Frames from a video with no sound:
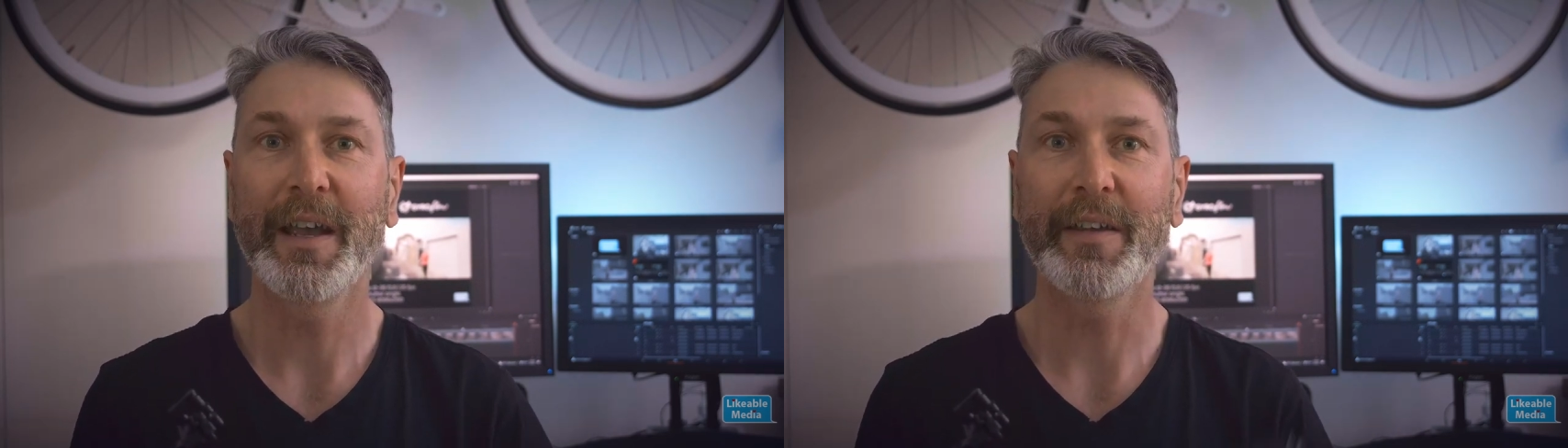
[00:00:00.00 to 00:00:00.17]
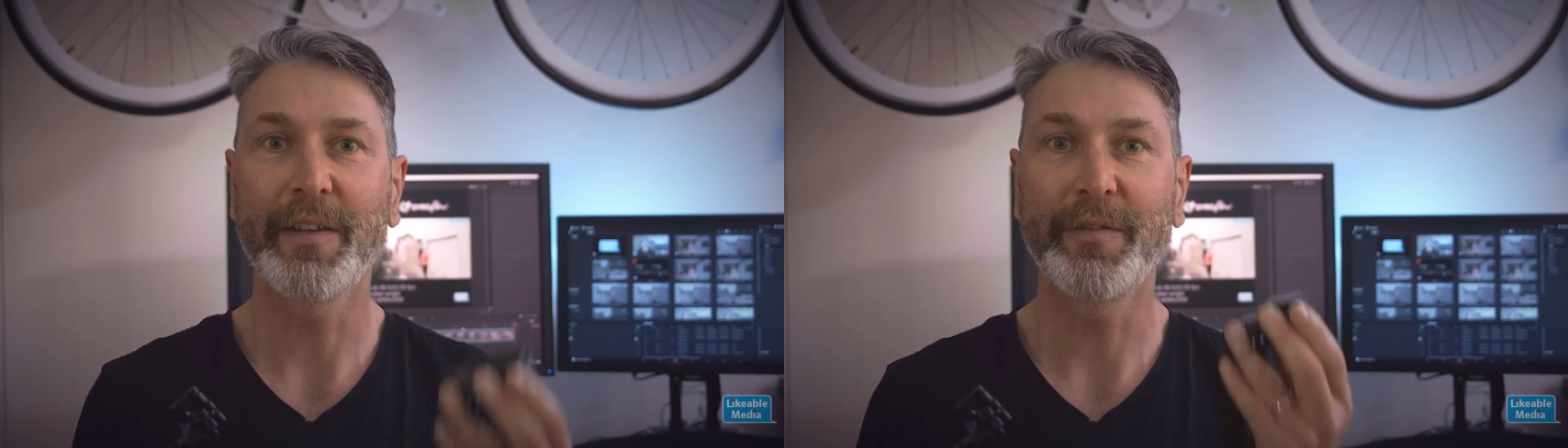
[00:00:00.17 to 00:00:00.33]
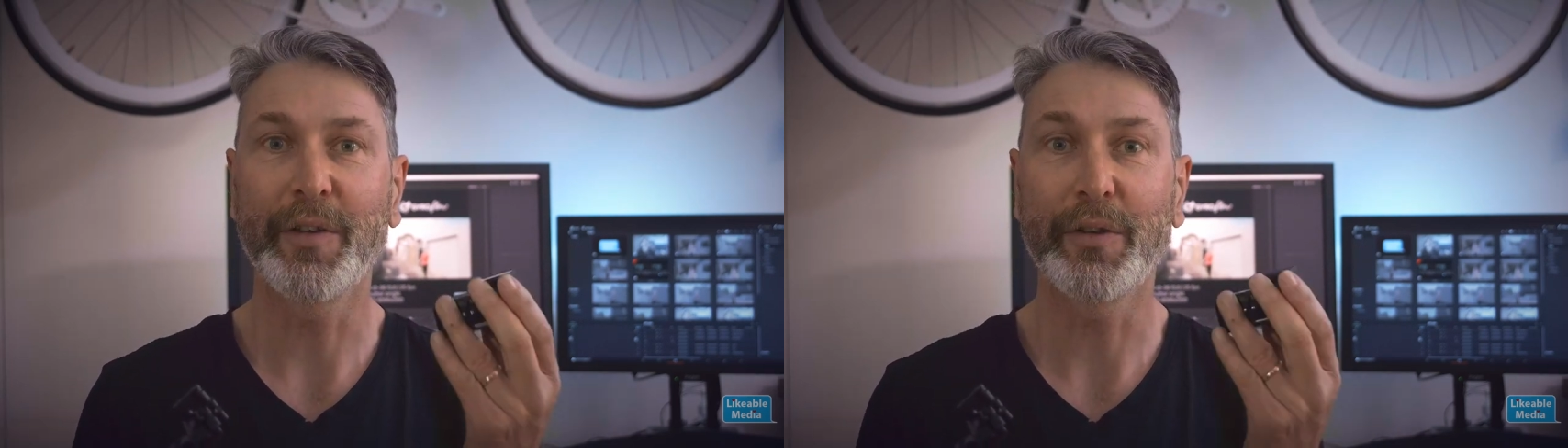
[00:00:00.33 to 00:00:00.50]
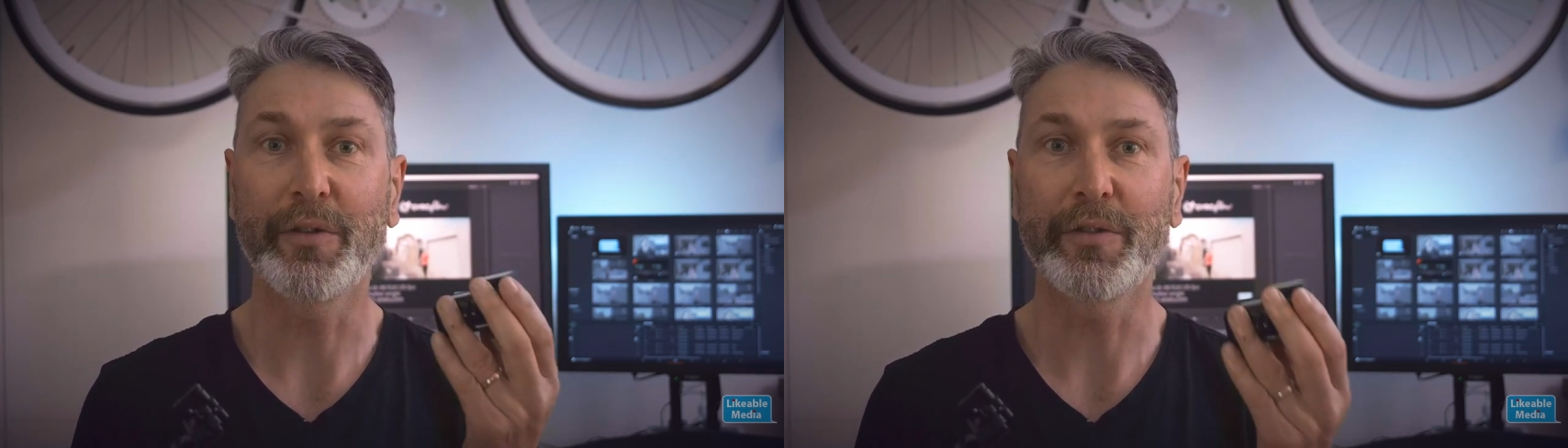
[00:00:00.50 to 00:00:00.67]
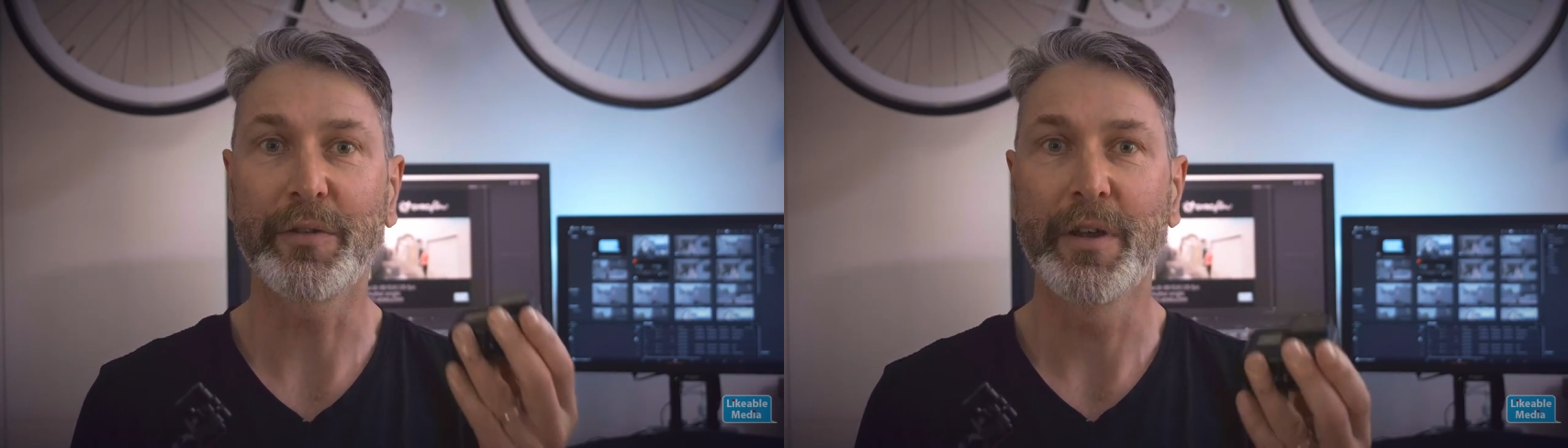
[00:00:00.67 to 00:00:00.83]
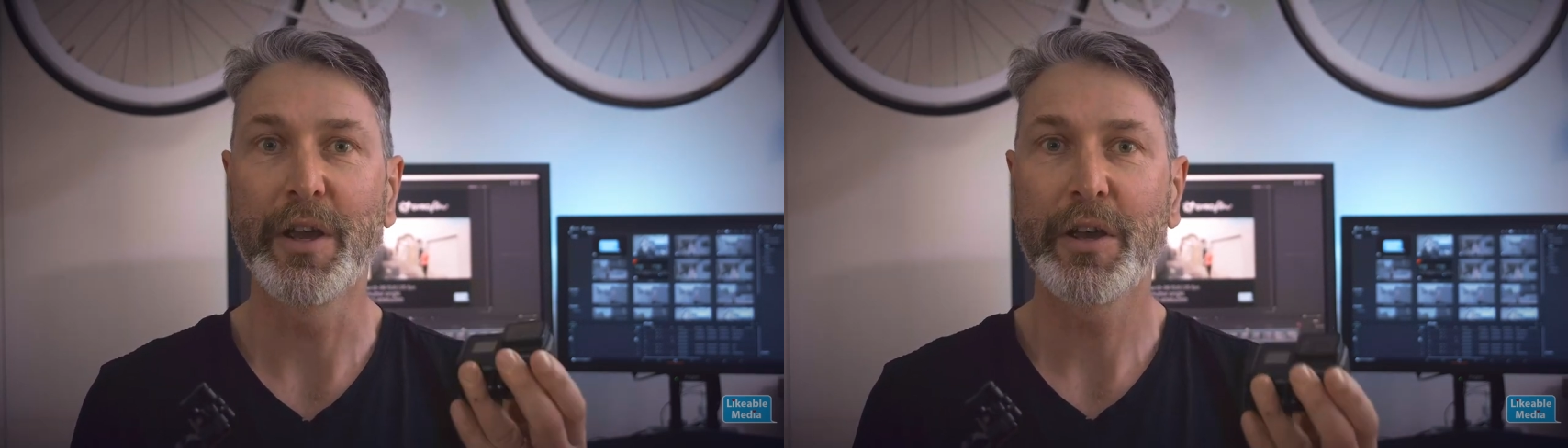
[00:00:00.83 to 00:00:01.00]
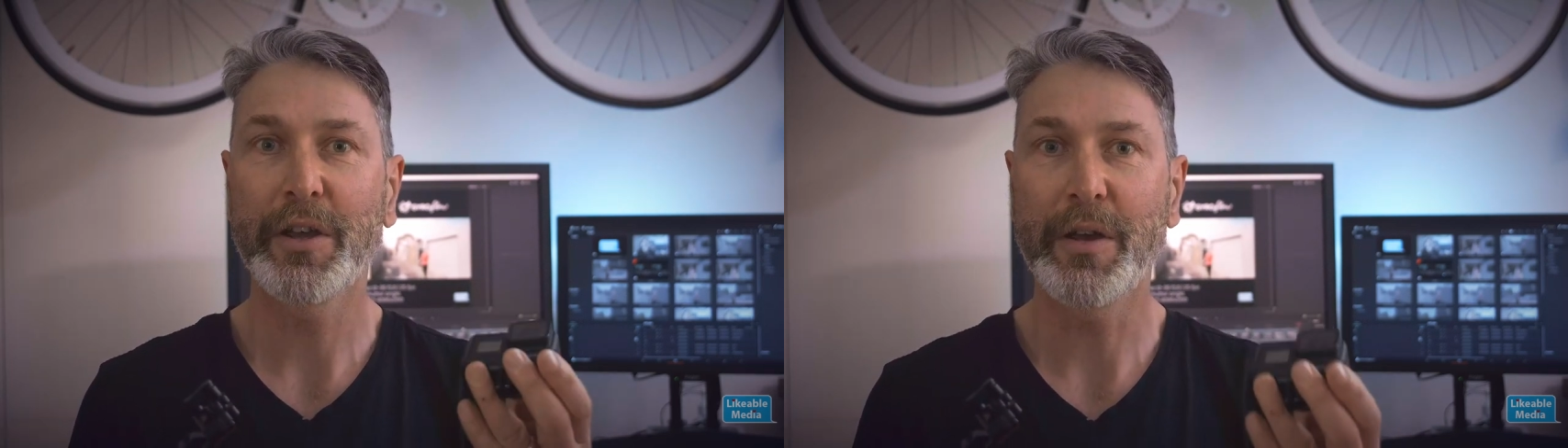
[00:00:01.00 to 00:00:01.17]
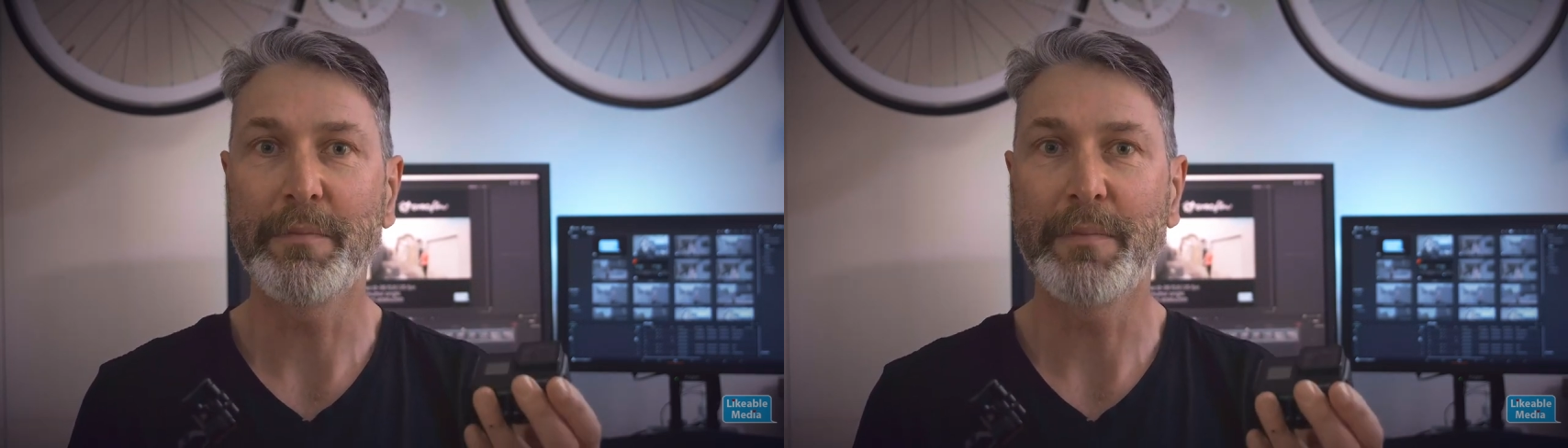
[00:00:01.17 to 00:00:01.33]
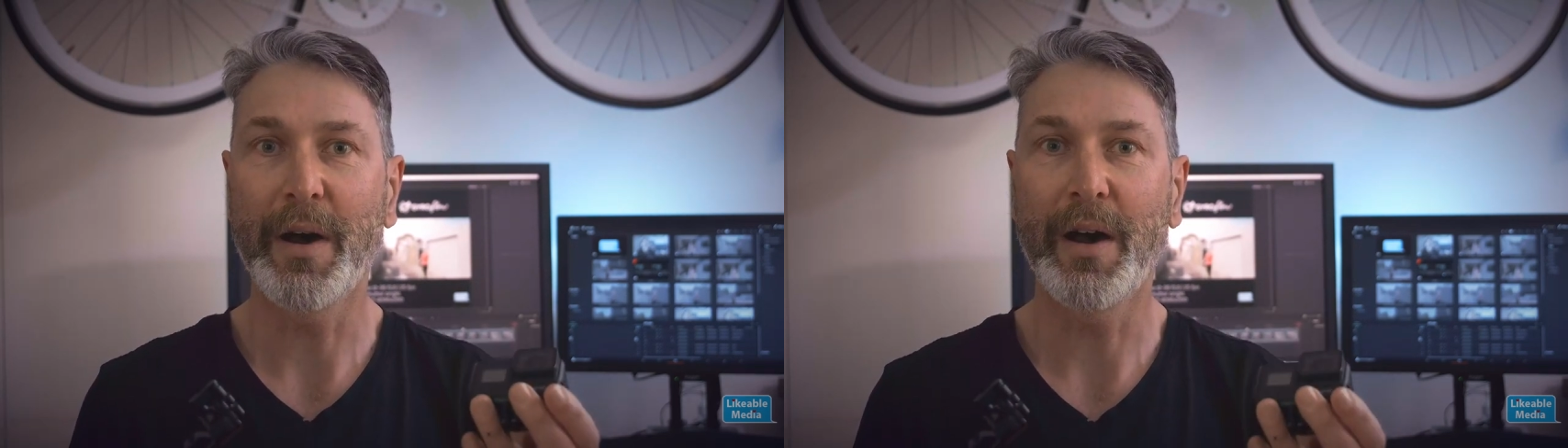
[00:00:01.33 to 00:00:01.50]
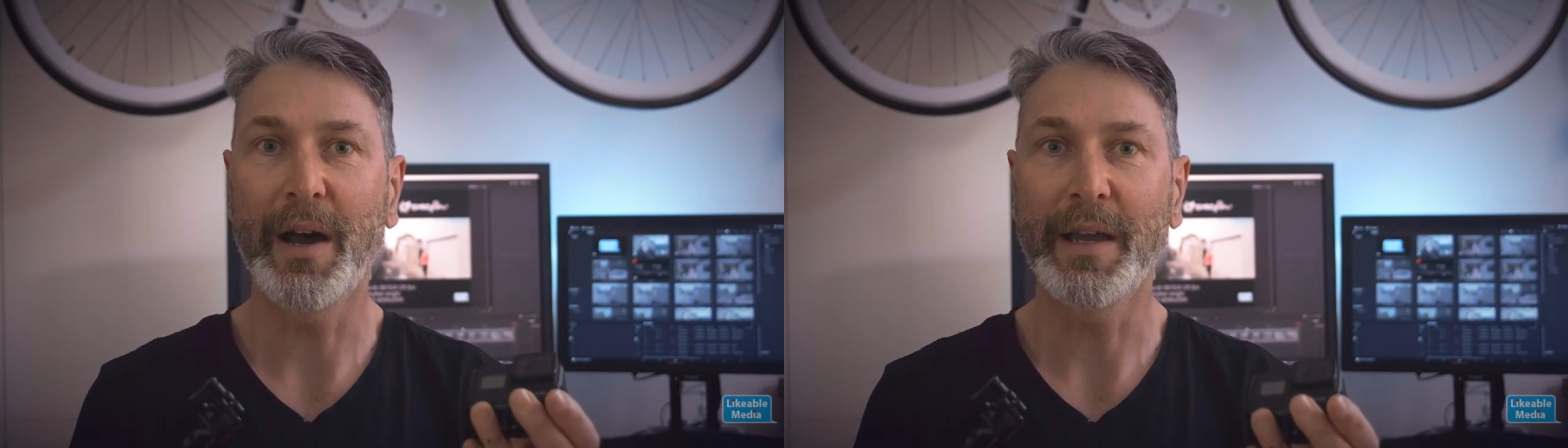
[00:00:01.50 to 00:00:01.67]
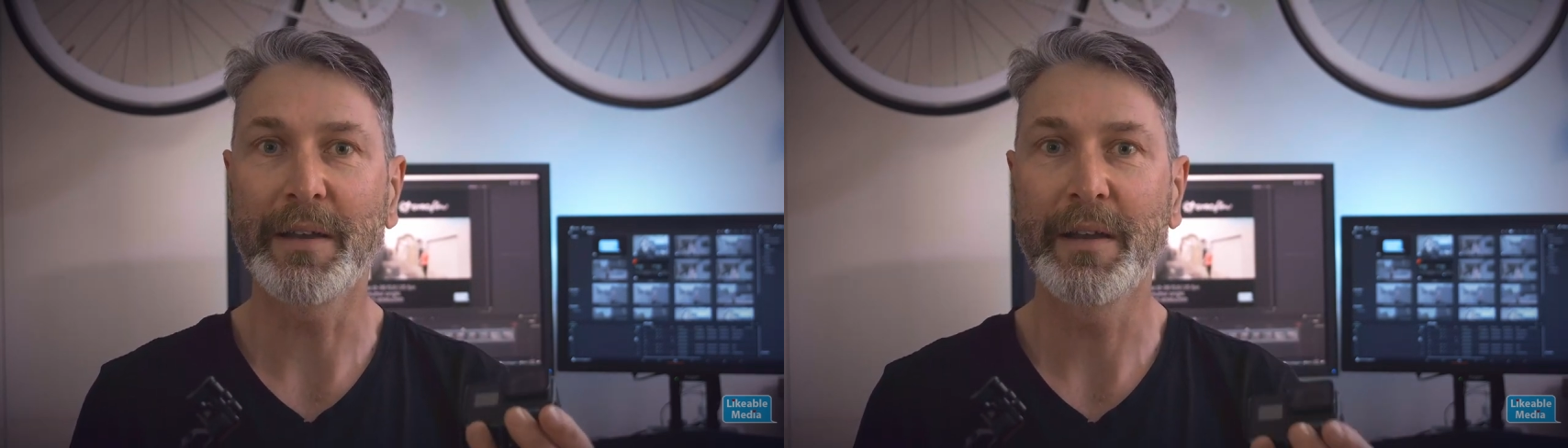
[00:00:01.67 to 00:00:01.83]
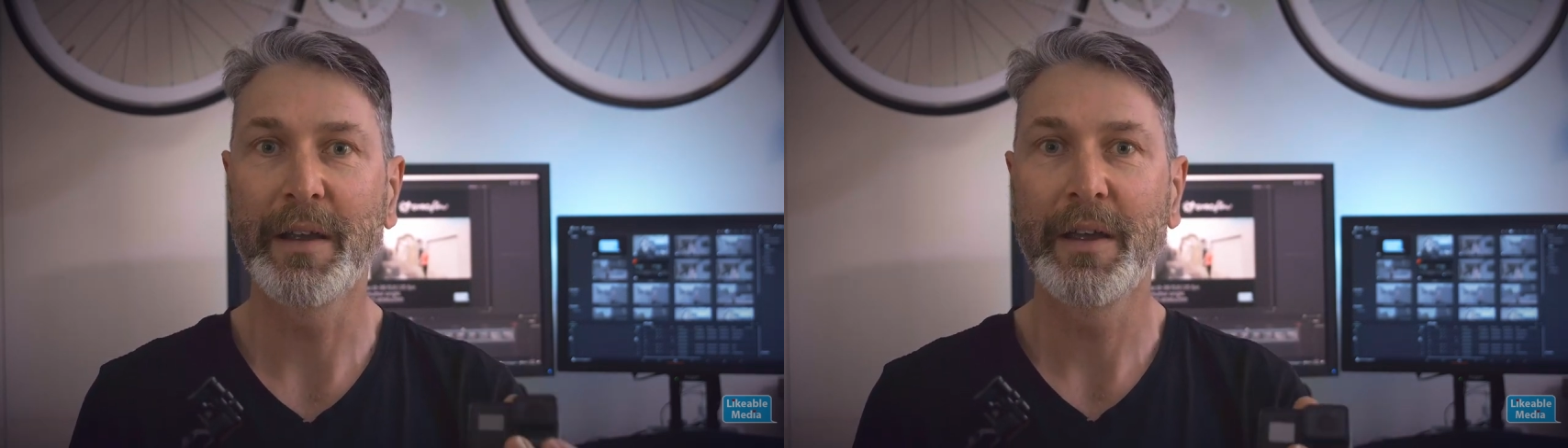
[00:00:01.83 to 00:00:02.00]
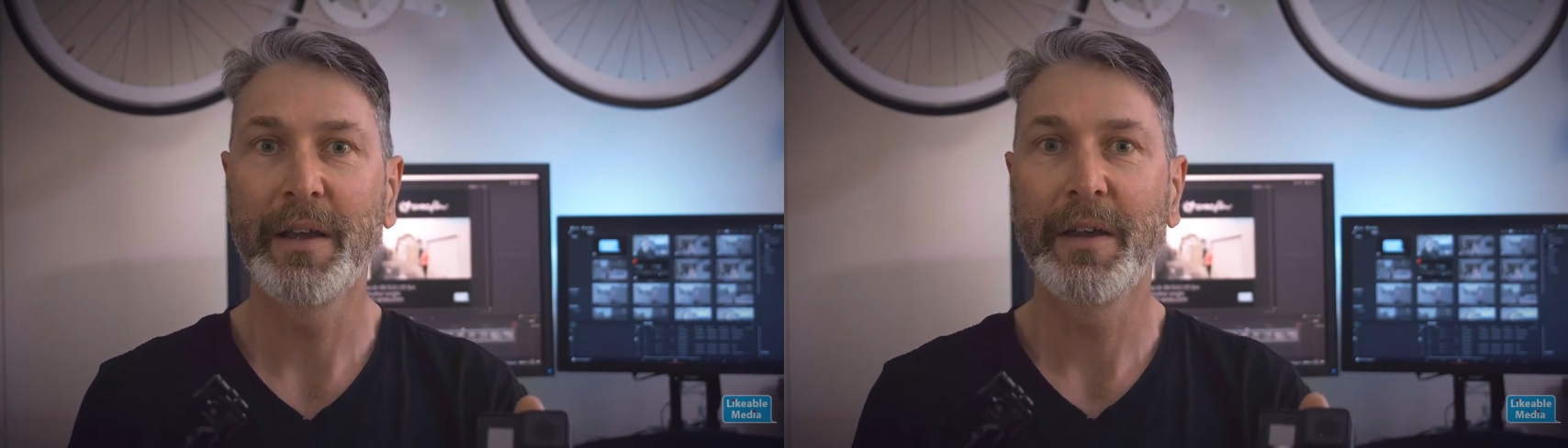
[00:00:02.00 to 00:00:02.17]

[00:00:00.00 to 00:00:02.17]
is if you could combine